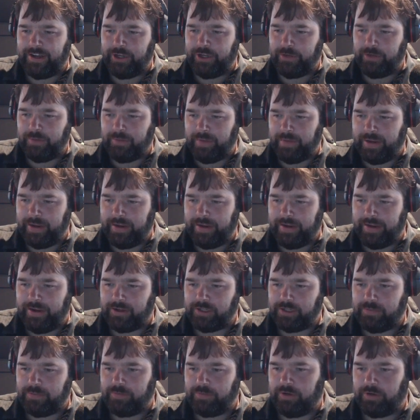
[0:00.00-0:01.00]
human main
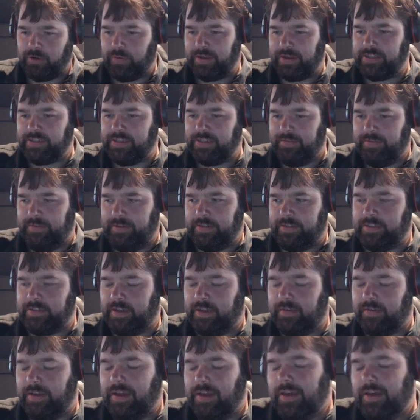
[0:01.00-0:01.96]
character, progressive and stuff.